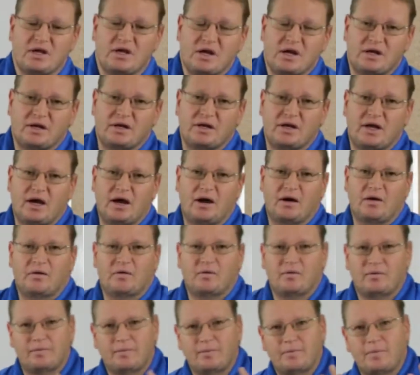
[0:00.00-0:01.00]
Now,
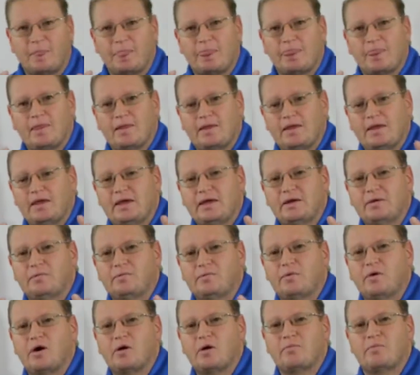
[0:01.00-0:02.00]
in
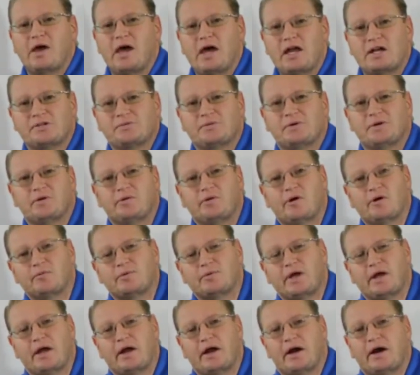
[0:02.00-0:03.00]
rope management and rope
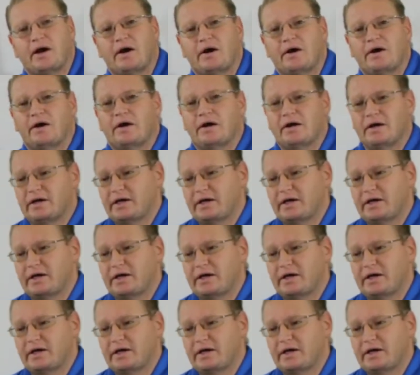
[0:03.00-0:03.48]
care,